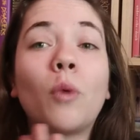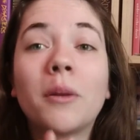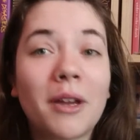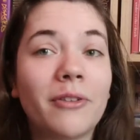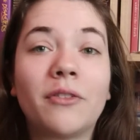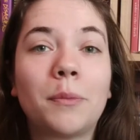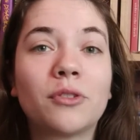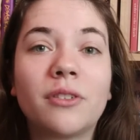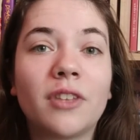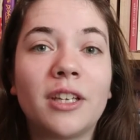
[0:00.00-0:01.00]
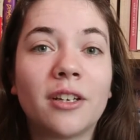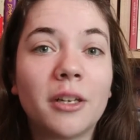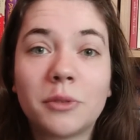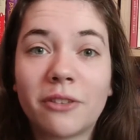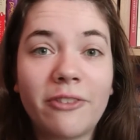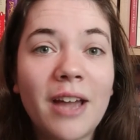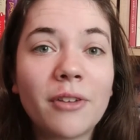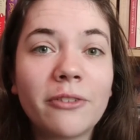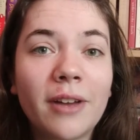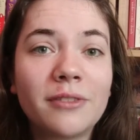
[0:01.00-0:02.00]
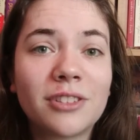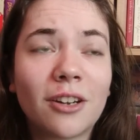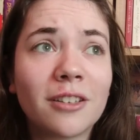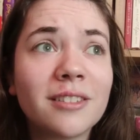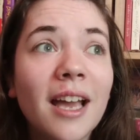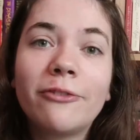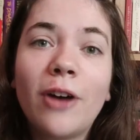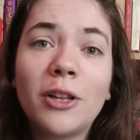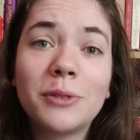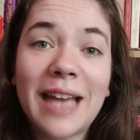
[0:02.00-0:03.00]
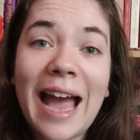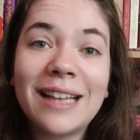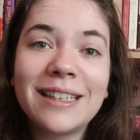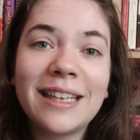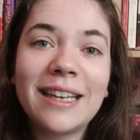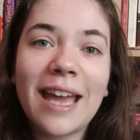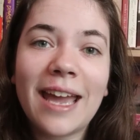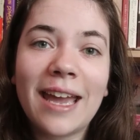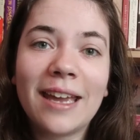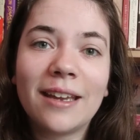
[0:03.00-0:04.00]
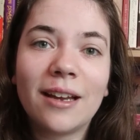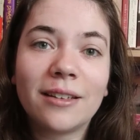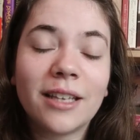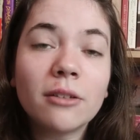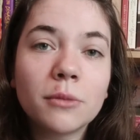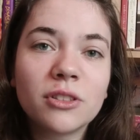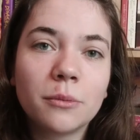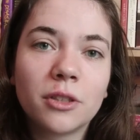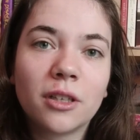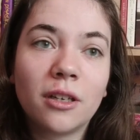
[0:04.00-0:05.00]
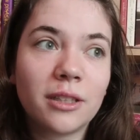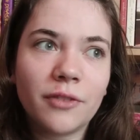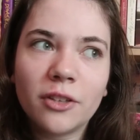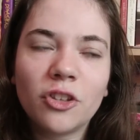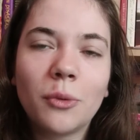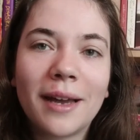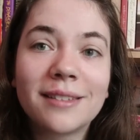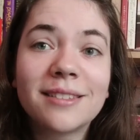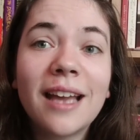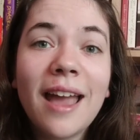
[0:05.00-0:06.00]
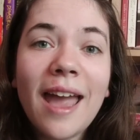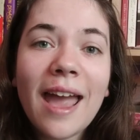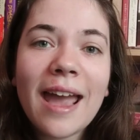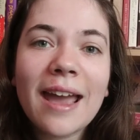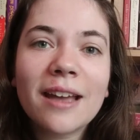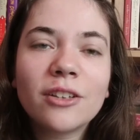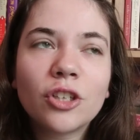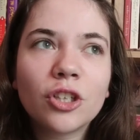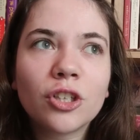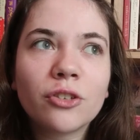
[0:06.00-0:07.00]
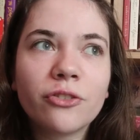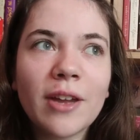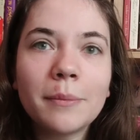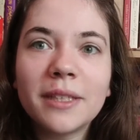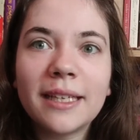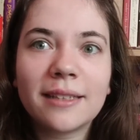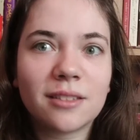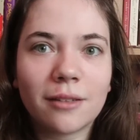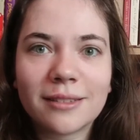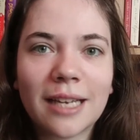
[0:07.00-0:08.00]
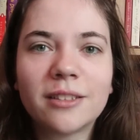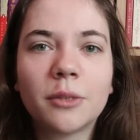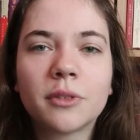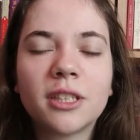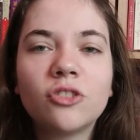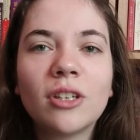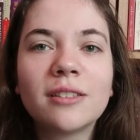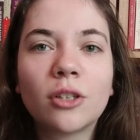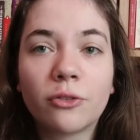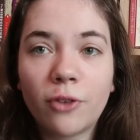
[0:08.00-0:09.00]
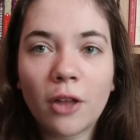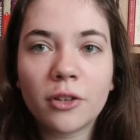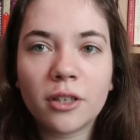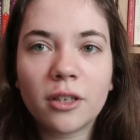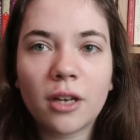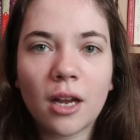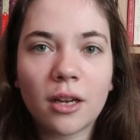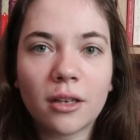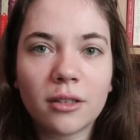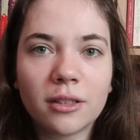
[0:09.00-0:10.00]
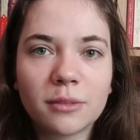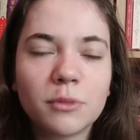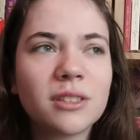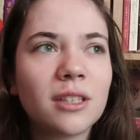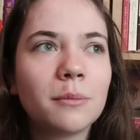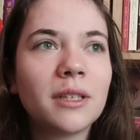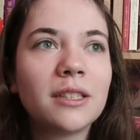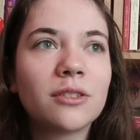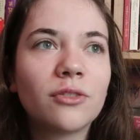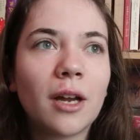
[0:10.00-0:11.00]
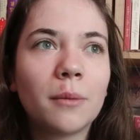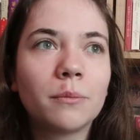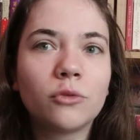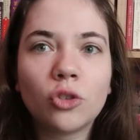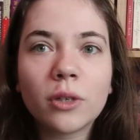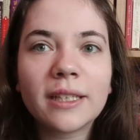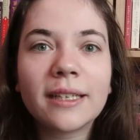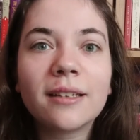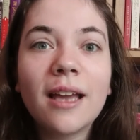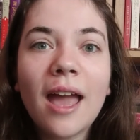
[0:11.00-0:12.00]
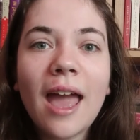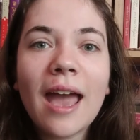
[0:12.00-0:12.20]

one of my favorite books of the year. It was a 5 out of 5 stars. It follows Ali, a young Muslim girl living in the US, and her family is not exactly religious. Her father is Muslim. He's from Jordan,